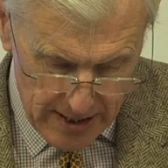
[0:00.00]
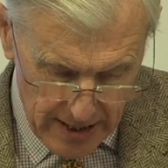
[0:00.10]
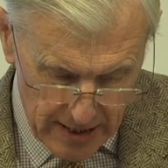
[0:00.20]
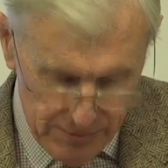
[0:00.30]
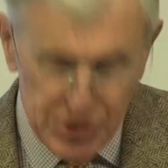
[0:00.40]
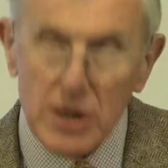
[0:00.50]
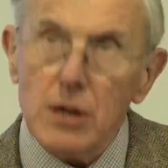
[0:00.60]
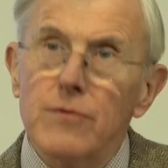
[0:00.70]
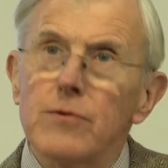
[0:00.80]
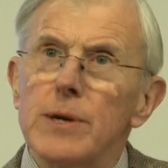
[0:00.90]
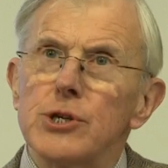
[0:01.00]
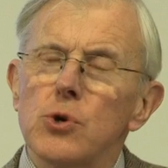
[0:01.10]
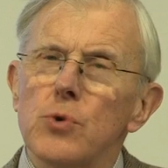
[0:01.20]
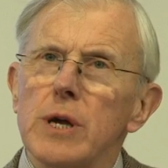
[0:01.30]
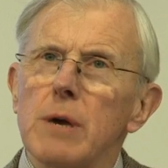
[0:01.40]
himself, when
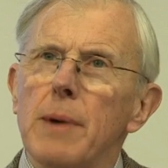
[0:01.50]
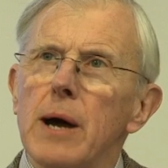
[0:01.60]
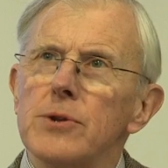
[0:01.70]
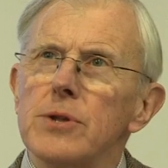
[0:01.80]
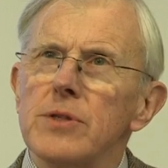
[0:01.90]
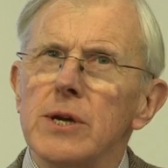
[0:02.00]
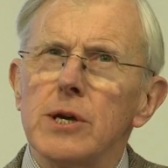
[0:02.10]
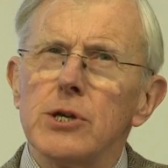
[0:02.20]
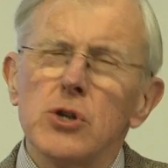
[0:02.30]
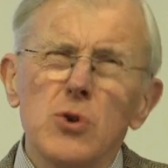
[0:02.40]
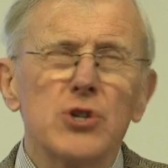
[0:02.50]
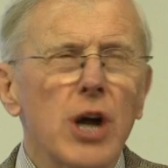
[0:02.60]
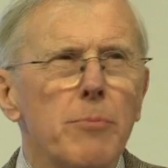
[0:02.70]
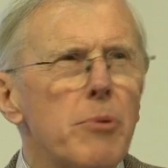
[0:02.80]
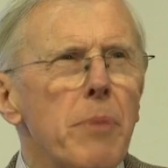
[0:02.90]
talking about the huge
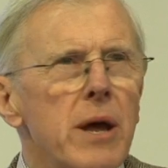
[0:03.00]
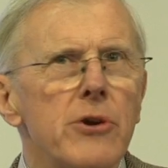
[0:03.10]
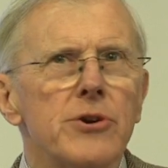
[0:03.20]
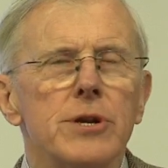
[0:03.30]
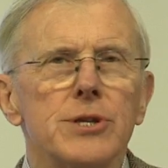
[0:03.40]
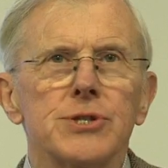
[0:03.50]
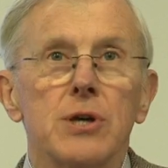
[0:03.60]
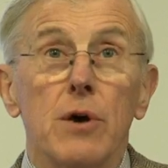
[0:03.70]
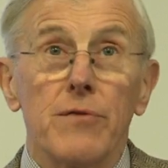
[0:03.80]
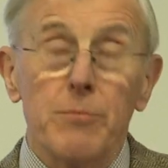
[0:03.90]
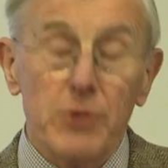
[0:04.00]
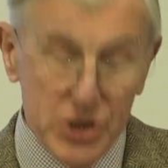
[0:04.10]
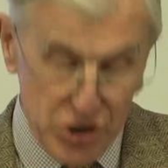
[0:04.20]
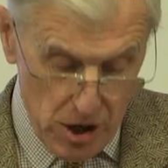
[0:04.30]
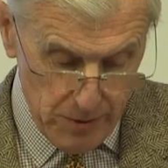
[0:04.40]
unpreparedness of the
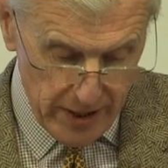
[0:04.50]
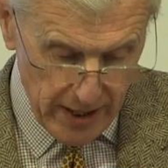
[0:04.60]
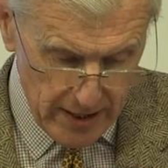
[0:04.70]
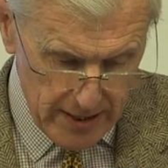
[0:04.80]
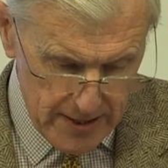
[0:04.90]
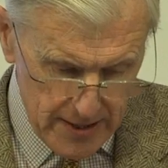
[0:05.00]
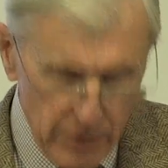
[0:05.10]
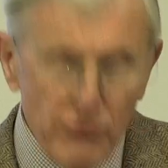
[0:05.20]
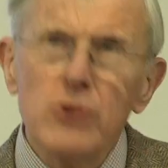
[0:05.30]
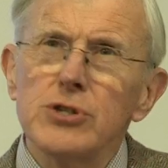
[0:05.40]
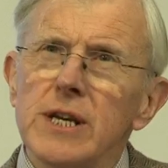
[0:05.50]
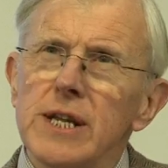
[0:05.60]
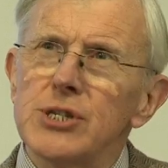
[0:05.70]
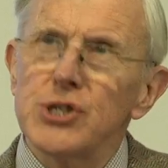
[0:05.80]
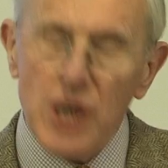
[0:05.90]
British Army, wrote in
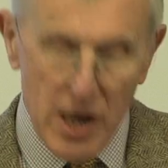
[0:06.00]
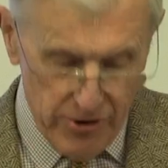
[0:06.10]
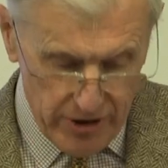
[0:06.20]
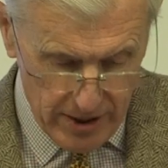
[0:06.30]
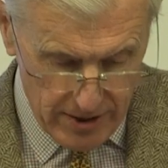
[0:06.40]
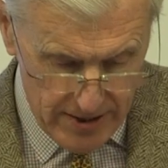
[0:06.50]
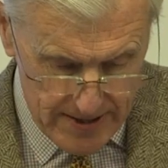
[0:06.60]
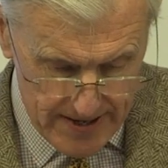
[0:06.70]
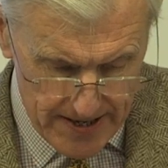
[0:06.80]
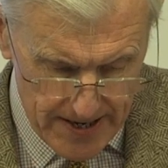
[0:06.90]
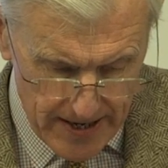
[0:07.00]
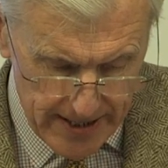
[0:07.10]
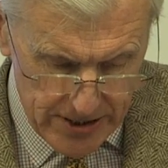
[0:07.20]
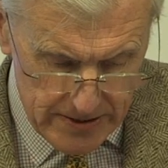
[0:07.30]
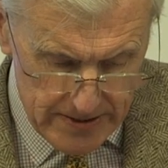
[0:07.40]
his diary at
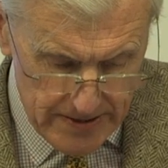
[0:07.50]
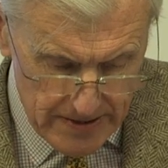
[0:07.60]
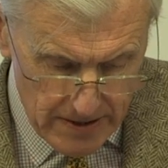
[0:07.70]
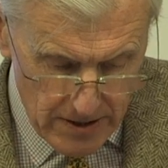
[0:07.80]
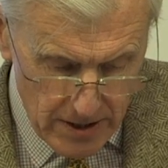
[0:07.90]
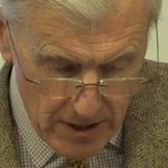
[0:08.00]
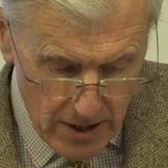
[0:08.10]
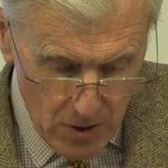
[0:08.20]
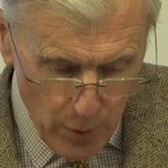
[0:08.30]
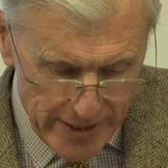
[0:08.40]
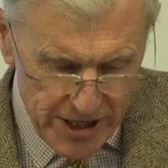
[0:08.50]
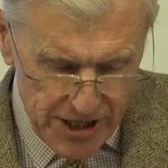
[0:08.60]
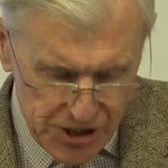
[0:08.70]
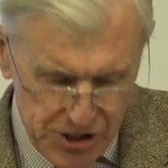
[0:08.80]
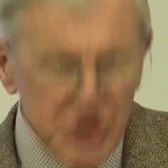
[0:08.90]
night, "When it
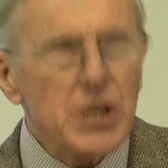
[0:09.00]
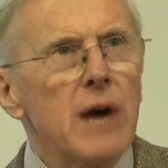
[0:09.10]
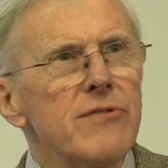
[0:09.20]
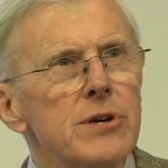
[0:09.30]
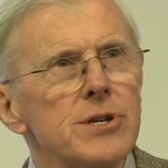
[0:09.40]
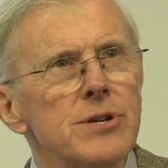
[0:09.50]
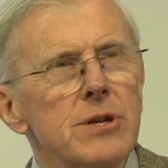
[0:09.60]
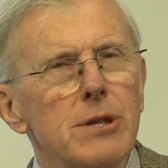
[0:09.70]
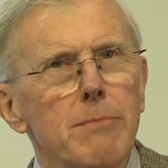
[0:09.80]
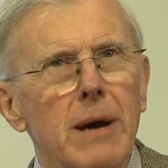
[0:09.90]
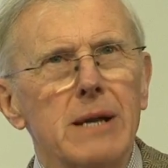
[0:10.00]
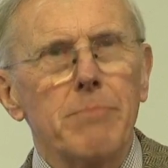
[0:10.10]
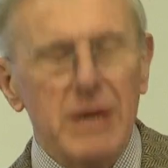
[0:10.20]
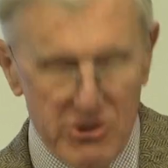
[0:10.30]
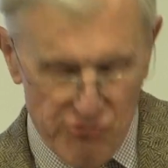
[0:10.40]
is discovered there might
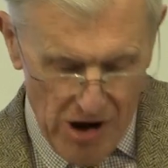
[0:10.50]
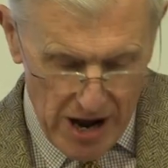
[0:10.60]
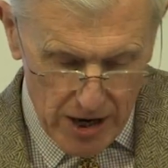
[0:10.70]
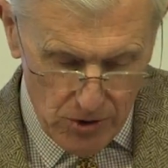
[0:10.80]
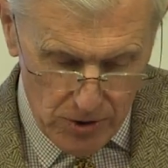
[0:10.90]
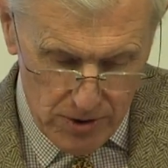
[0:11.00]
be a row,